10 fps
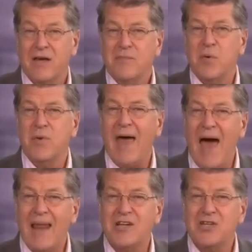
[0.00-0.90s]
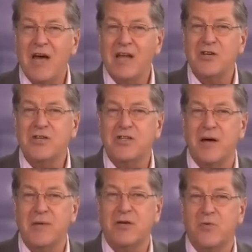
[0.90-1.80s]
But with added challenges
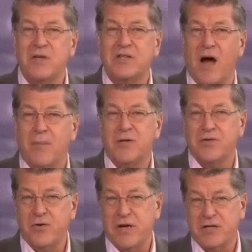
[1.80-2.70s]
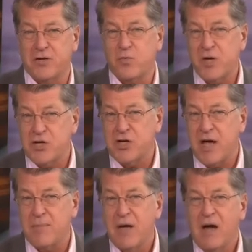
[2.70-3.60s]
come increased opportunities to
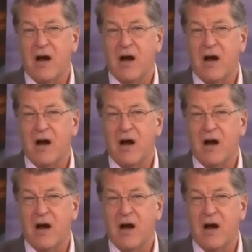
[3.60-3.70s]
reshape